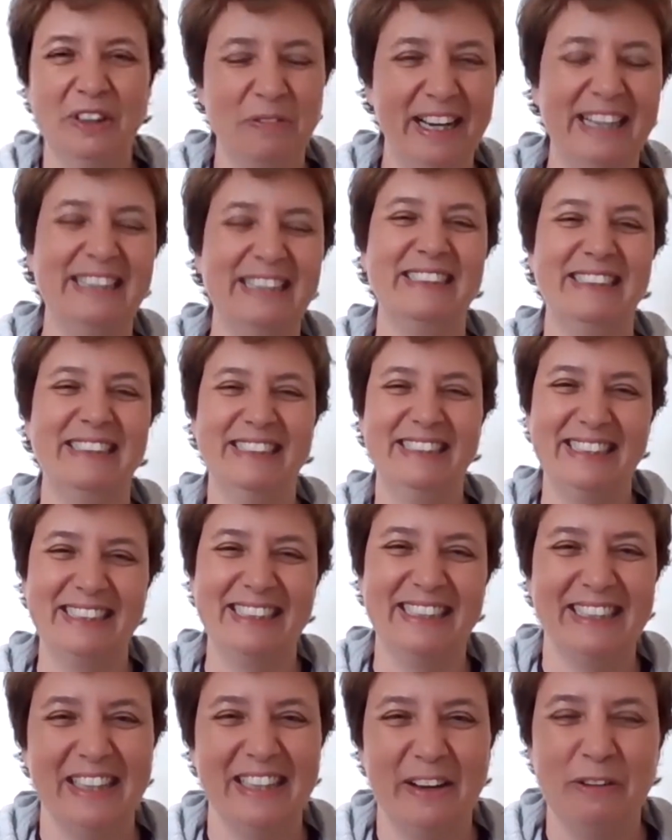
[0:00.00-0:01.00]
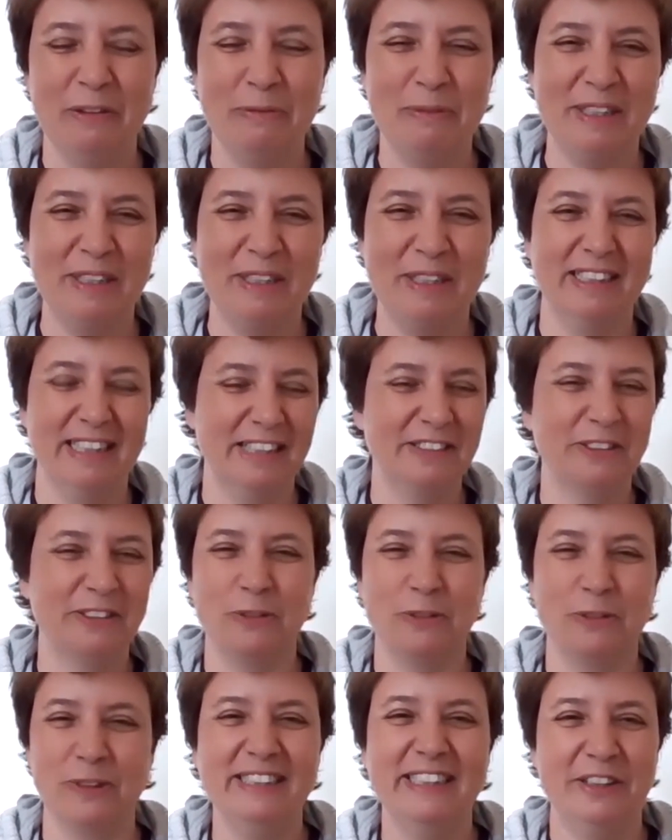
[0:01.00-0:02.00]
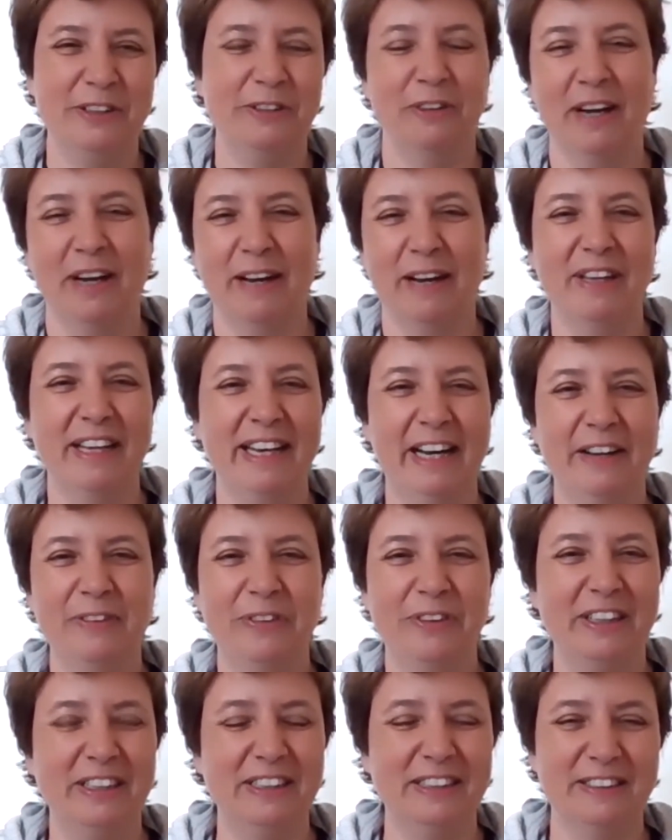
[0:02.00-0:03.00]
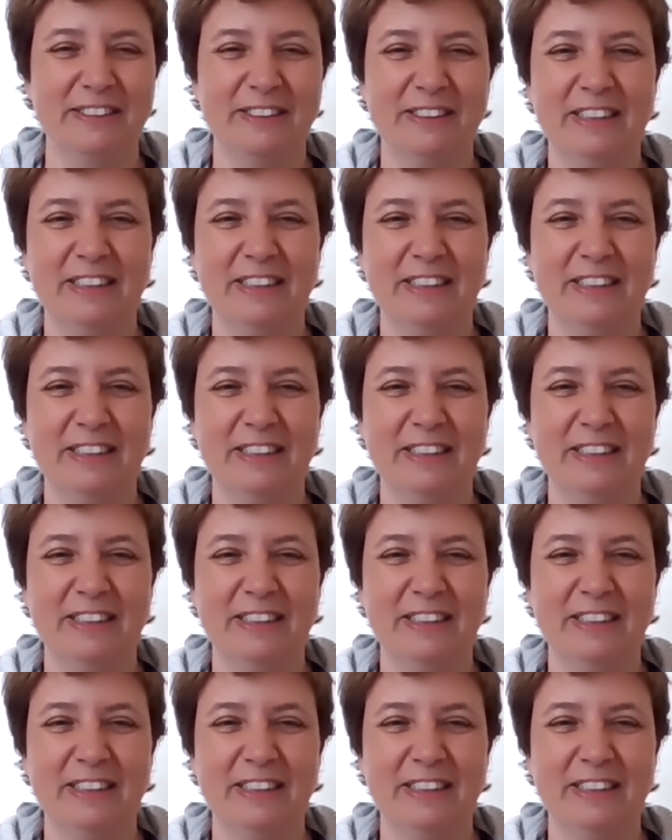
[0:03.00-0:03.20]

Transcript: love that. That would be fun. That's great that you have that out there and